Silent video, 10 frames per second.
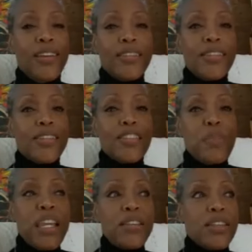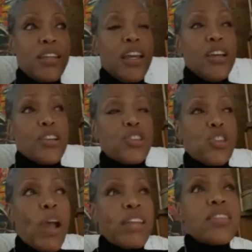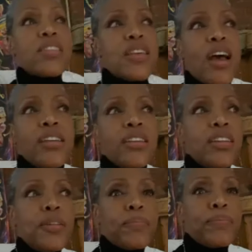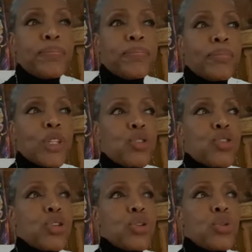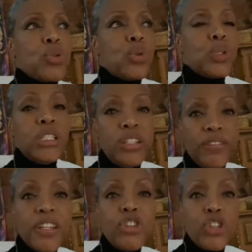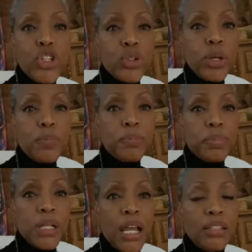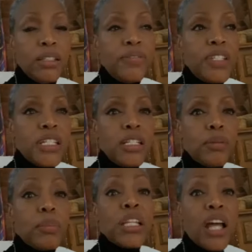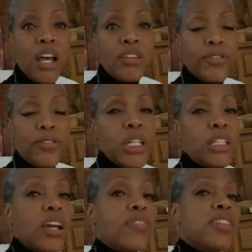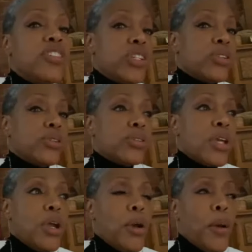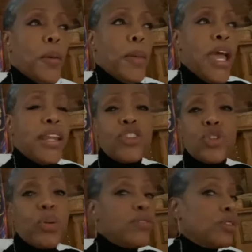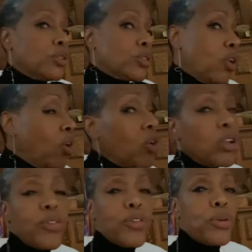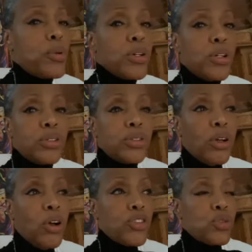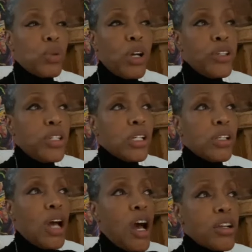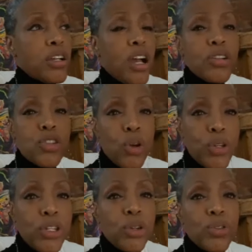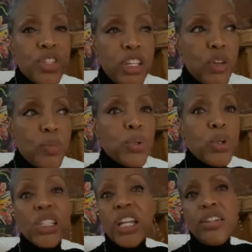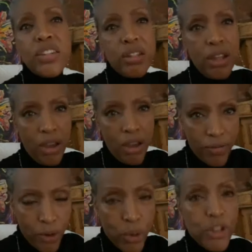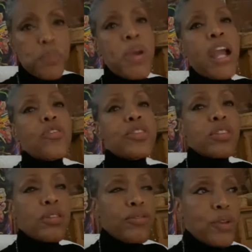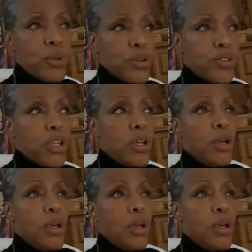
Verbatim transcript: This is amazing. So I decided to live in Europe I lived in Milan for 11 years and I traveled all over the world Australia, Hong Kong, Tokyo, Singapore, London, of course, Paris, of course,